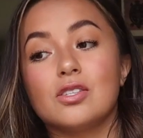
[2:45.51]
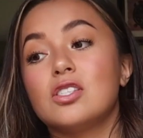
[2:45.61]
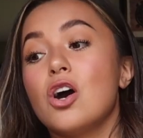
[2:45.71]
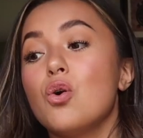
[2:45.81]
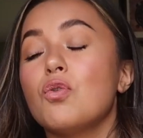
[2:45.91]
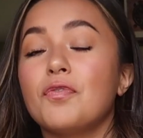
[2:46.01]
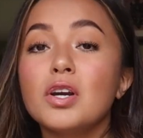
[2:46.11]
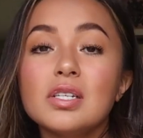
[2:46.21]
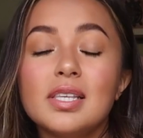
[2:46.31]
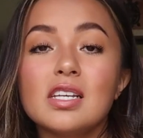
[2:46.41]
So
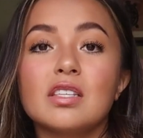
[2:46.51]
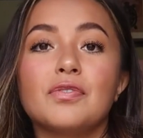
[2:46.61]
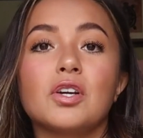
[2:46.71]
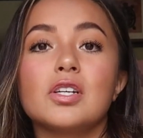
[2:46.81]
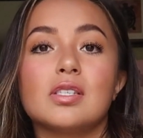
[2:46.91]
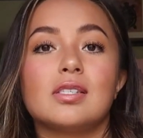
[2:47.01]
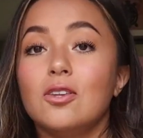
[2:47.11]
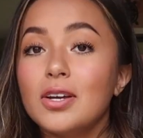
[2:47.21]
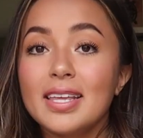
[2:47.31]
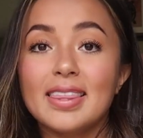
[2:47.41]
first things first,
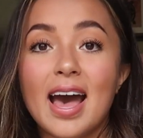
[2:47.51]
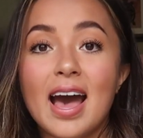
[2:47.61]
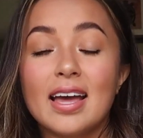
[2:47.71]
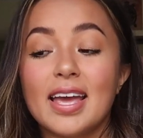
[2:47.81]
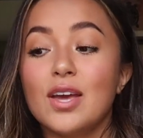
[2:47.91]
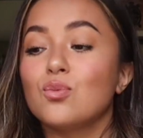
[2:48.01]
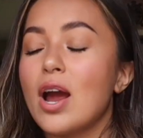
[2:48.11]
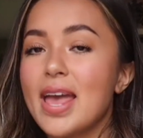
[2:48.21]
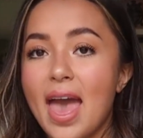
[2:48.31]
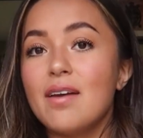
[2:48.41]
look at that and
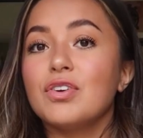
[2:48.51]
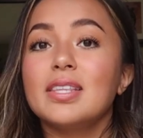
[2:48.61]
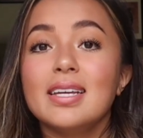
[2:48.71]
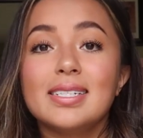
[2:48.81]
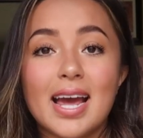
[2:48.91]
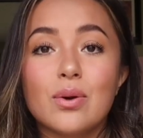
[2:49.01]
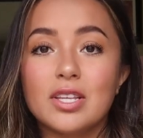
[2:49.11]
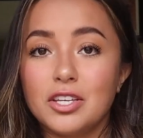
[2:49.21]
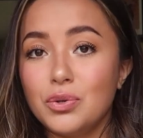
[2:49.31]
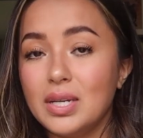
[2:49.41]
write everything down
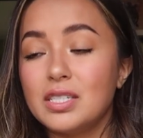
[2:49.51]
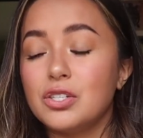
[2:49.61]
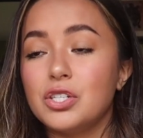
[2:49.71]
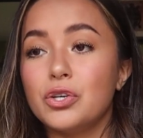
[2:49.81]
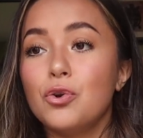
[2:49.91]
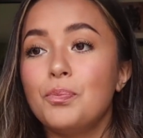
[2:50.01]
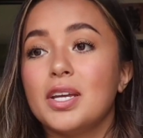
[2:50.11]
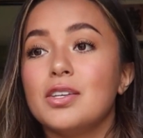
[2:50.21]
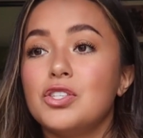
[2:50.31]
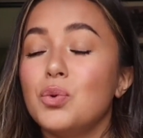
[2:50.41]
that you need to do
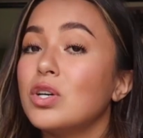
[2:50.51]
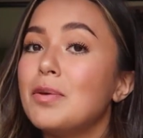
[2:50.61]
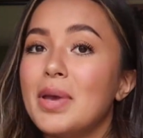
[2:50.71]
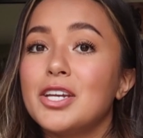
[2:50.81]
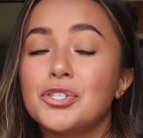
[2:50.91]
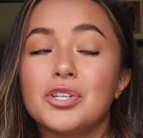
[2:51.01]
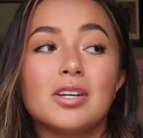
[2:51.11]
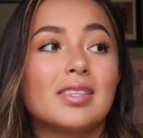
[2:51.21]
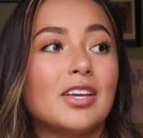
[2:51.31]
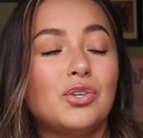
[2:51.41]
because you want to make
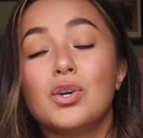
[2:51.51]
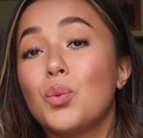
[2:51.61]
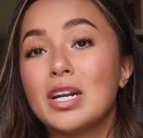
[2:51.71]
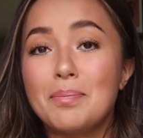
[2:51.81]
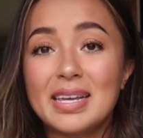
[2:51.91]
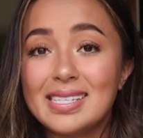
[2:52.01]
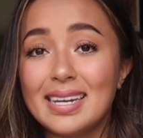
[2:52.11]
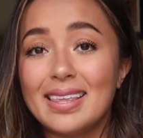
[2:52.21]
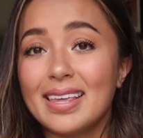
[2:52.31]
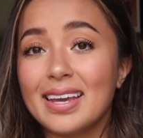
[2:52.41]
sure that you don't want to miss
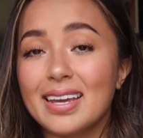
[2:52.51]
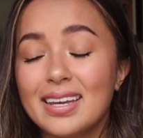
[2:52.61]
anything.